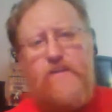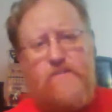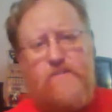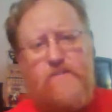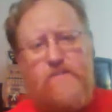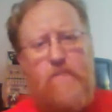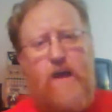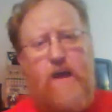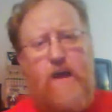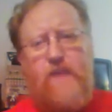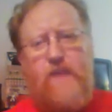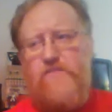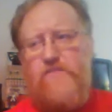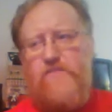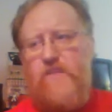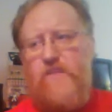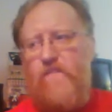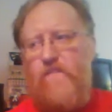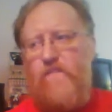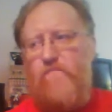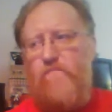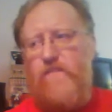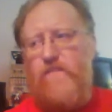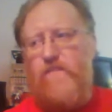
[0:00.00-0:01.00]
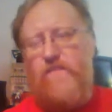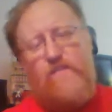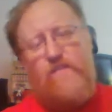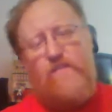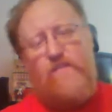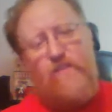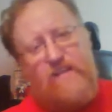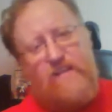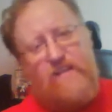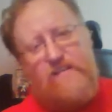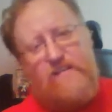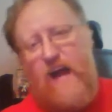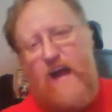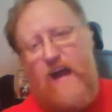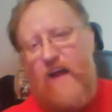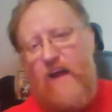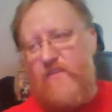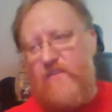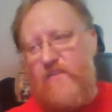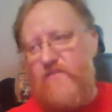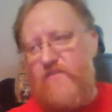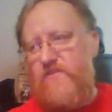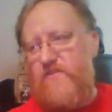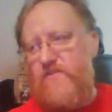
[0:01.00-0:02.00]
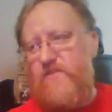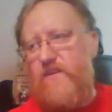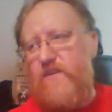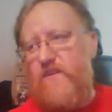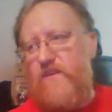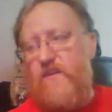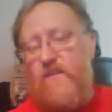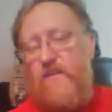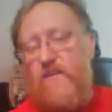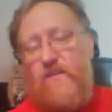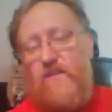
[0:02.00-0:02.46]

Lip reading: did some bad stuff, but acknowledge.